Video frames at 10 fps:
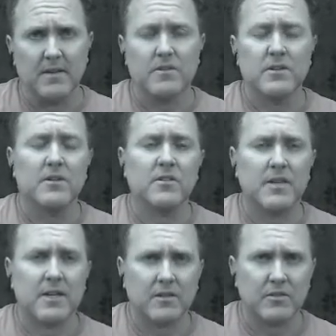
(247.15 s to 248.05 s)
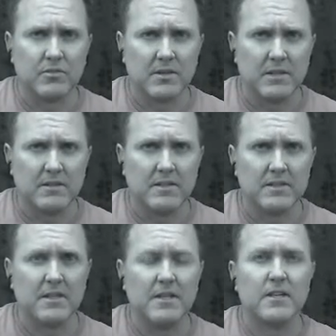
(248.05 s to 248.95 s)
Then the second string
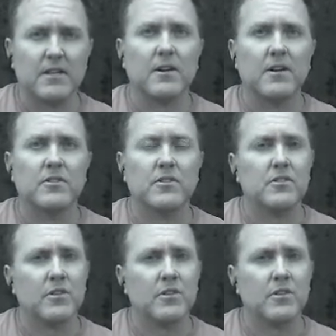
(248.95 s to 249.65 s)
is the next largest.